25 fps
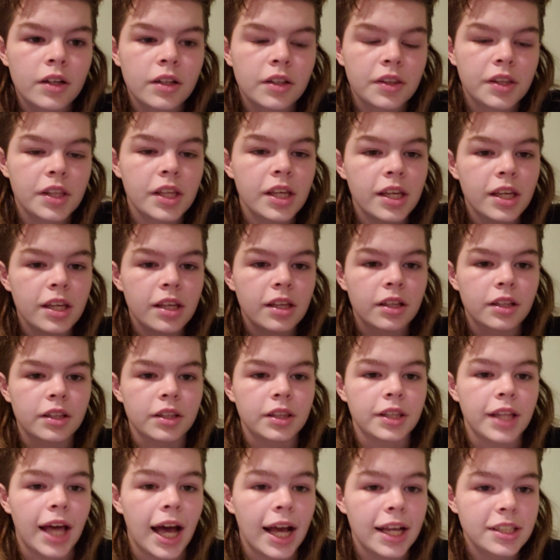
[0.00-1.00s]
The
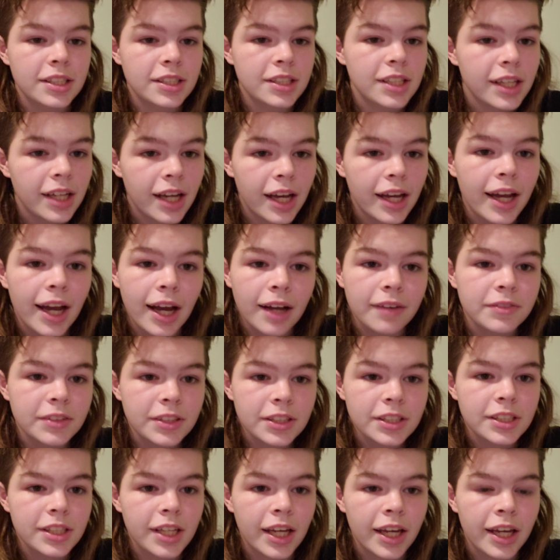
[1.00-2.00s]
last thing I have to
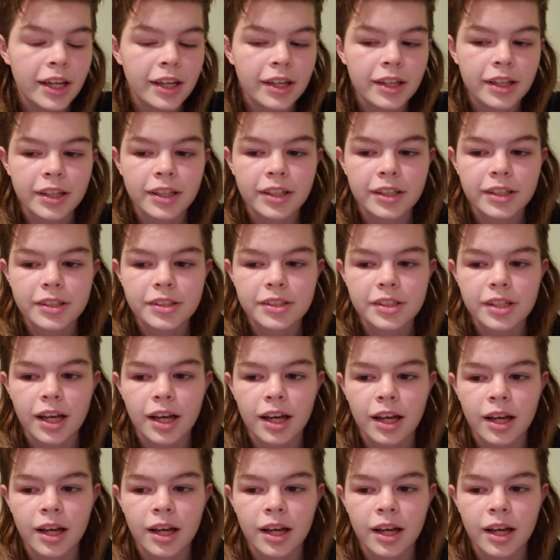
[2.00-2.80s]
say is